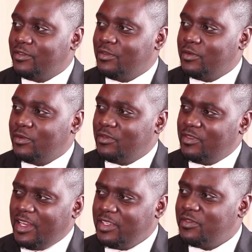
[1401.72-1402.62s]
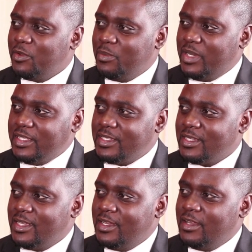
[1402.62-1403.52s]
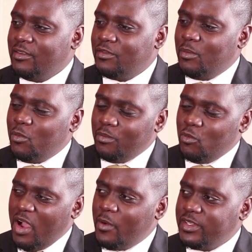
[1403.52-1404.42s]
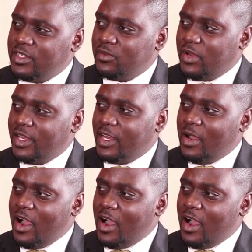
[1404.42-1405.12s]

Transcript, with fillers: for yeah. the last few months. Yeah. From where we sit right now,